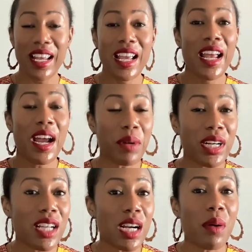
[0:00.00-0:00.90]
And we're
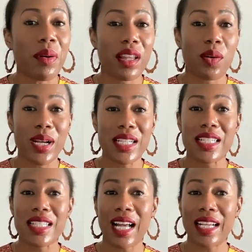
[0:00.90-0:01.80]
going to talk about one of the
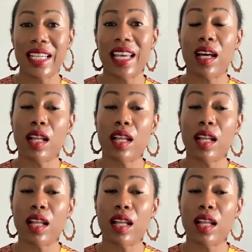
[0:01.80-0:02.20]
questions I get